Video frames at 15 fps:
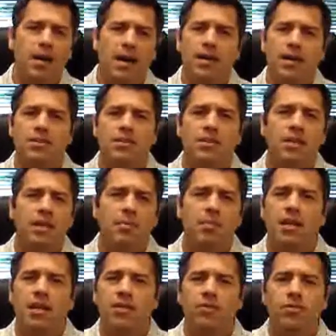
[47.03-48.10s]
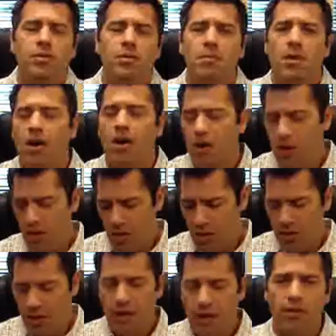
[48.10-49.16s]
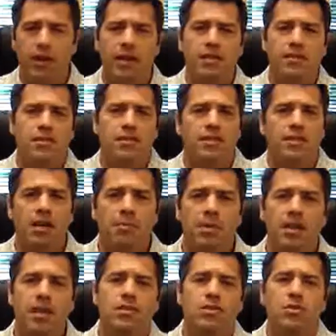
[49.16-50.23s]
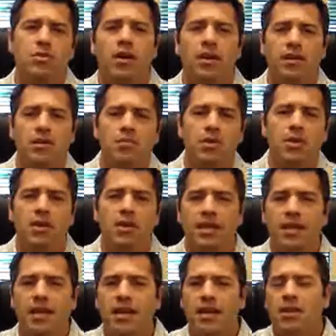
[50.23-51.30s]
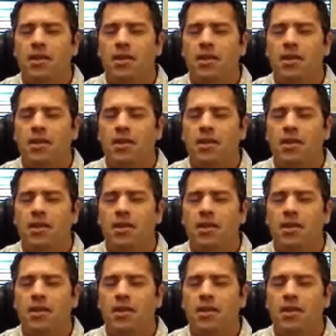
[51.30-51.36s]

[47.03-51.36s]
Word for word: Buyers are coming in from all areas, coming into our community.